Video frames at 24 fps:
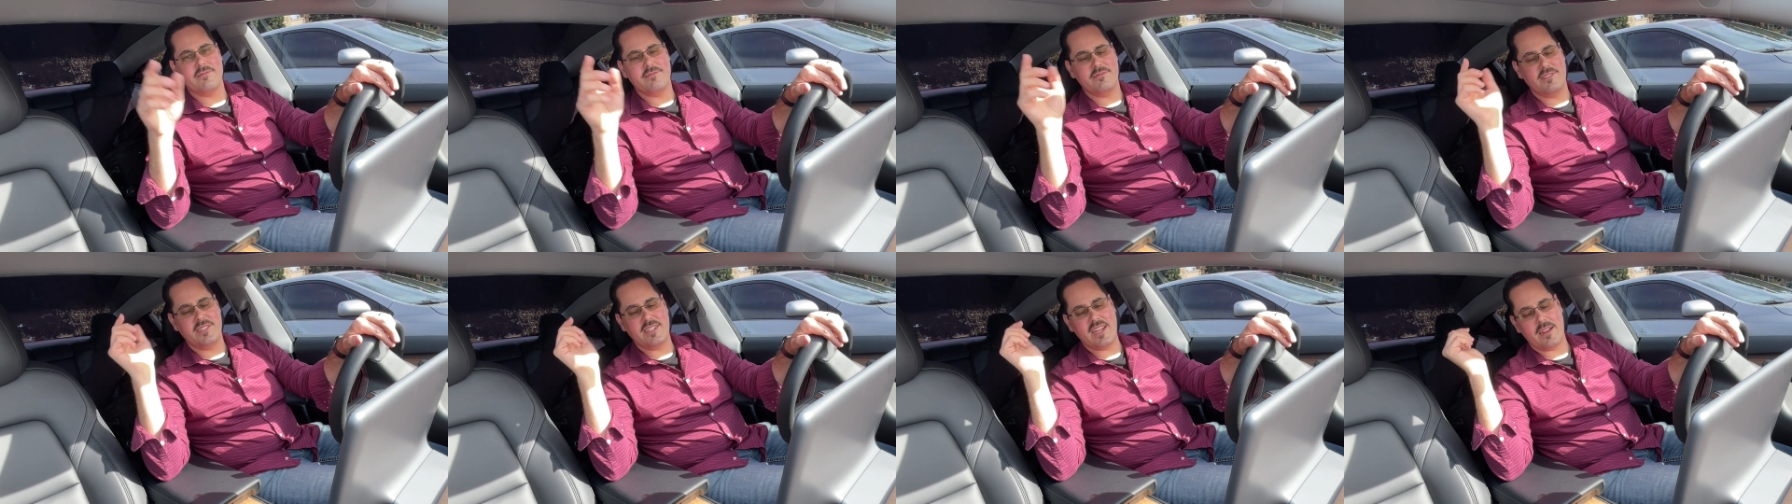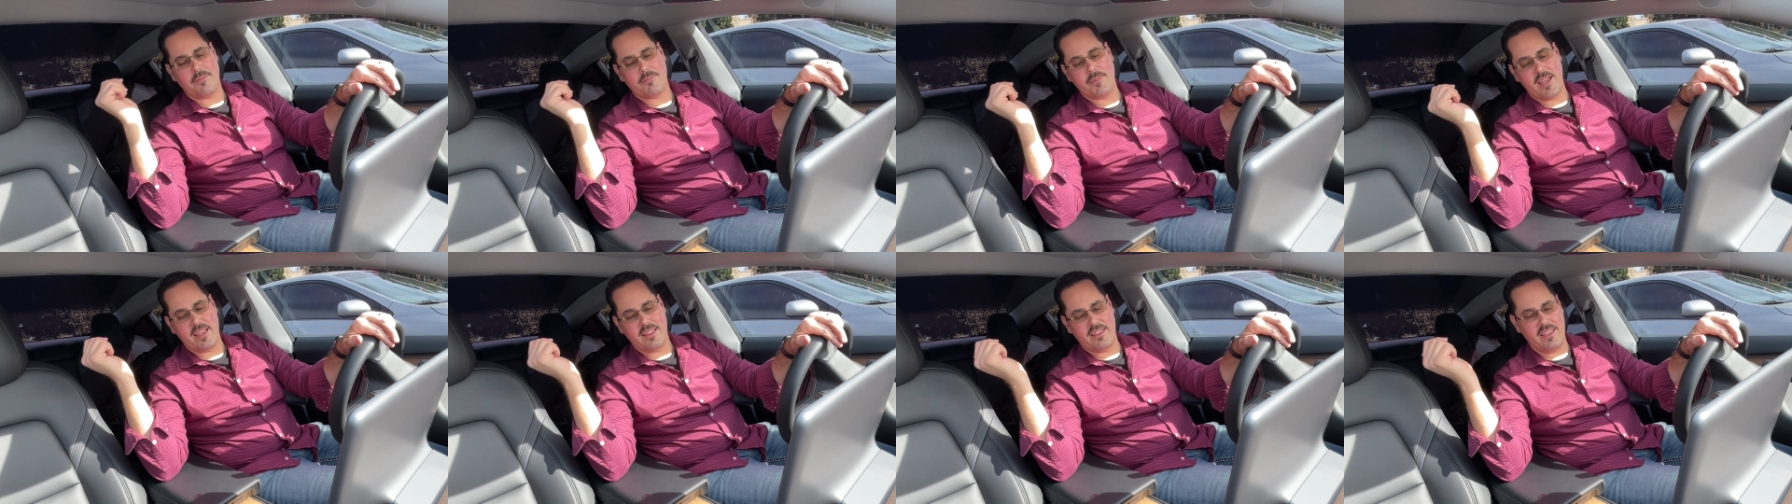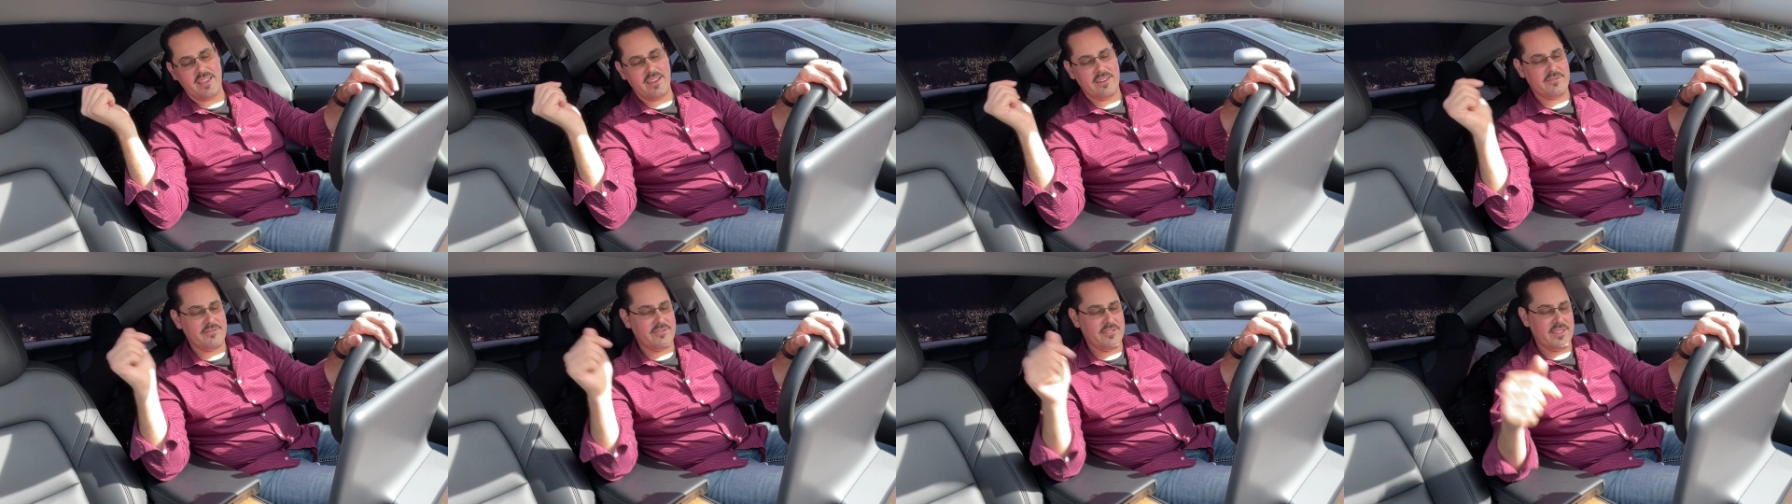Check my
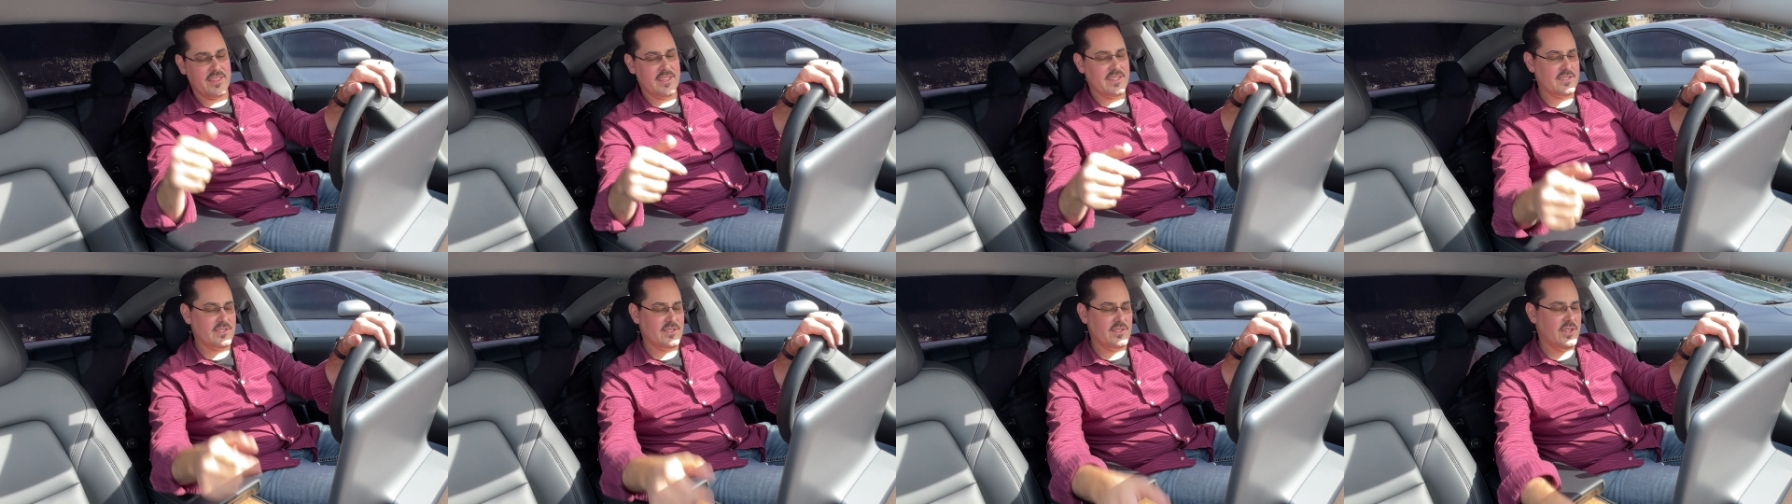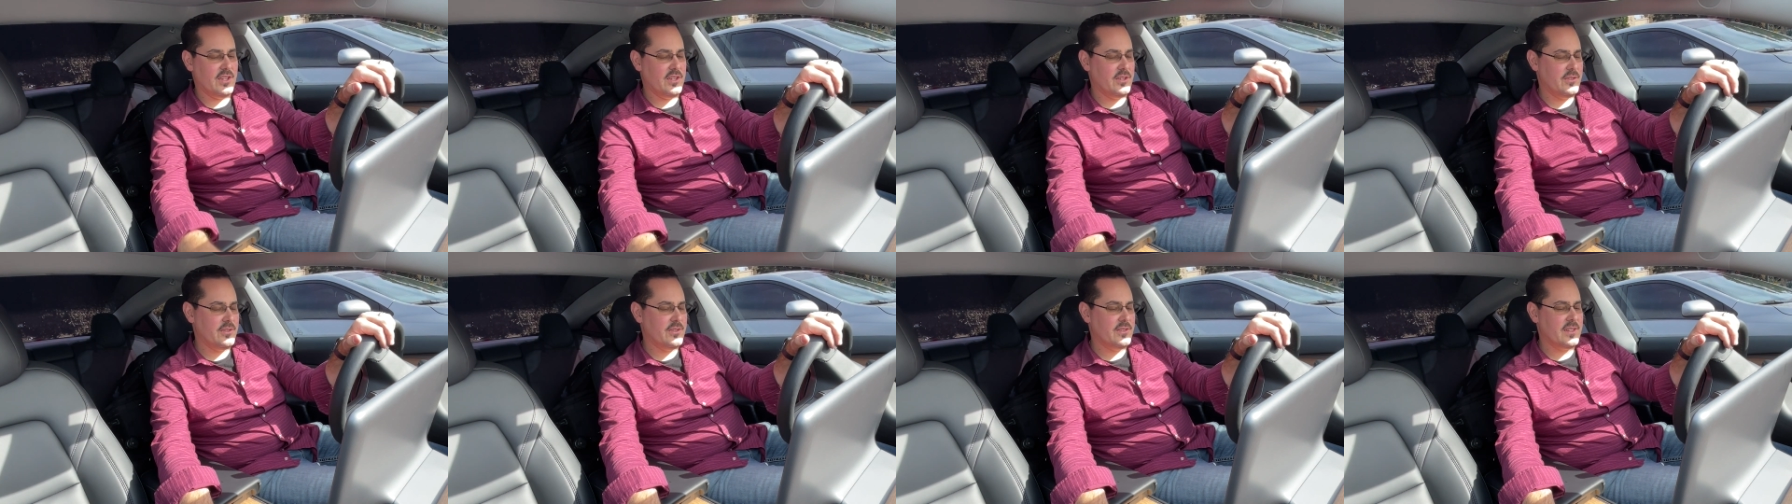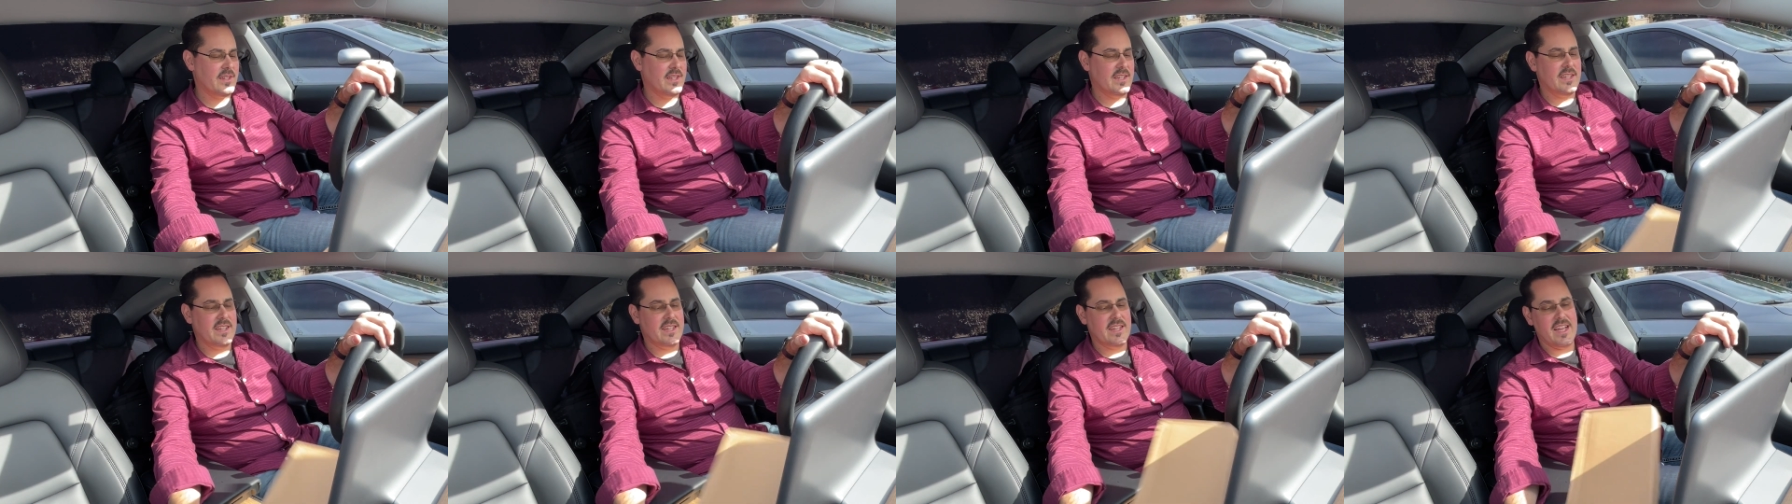link for this new
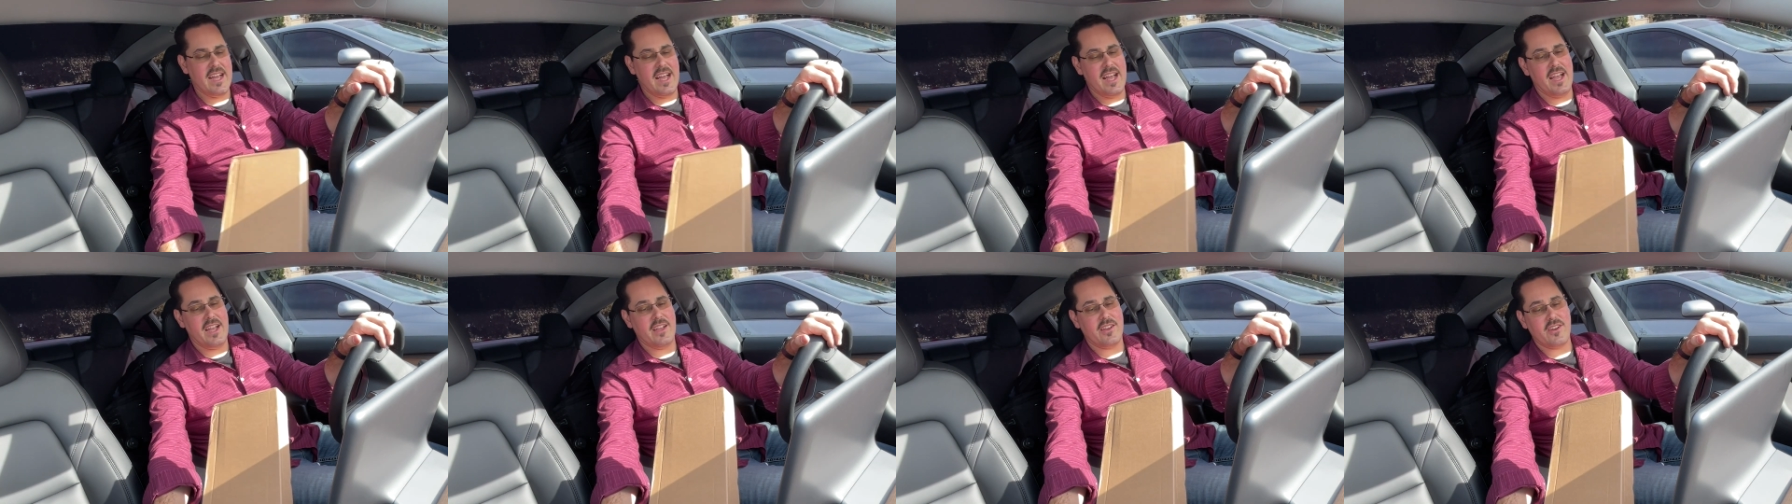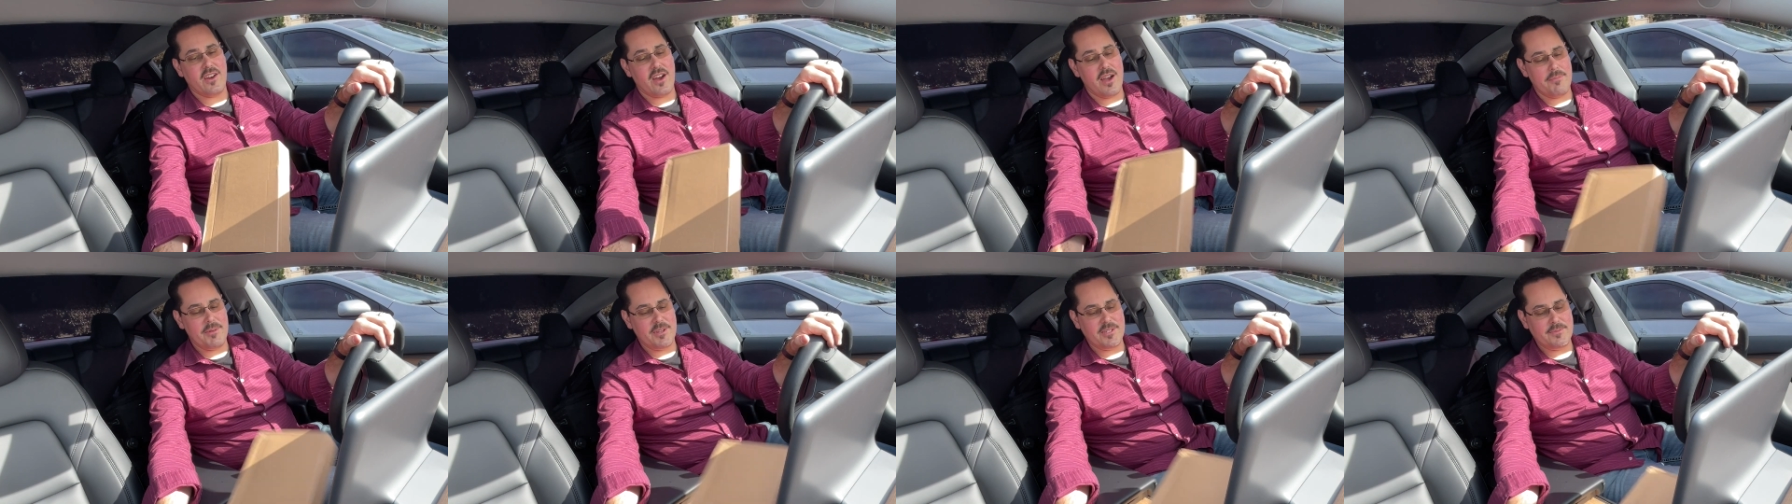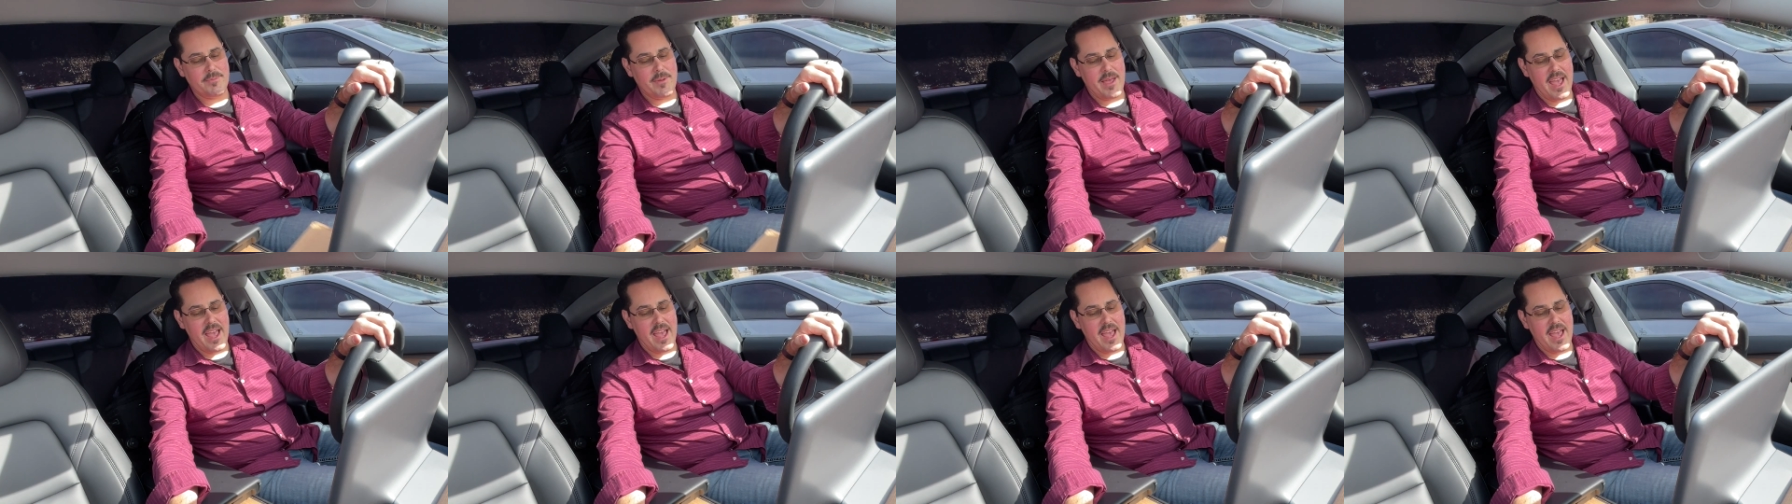garbage